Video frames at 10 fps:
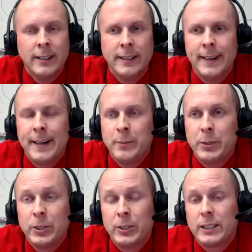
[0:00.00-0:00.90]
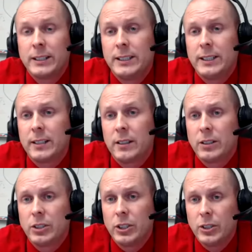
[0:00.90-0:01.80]
But you're going to see
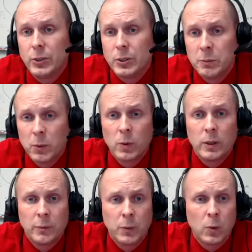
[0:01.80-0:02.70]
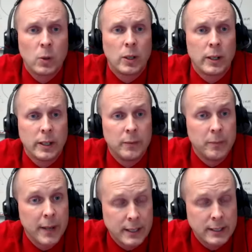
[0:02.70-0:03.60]
technology used more and more in
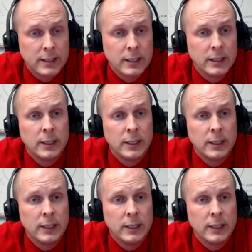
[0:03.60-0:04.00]
medicine,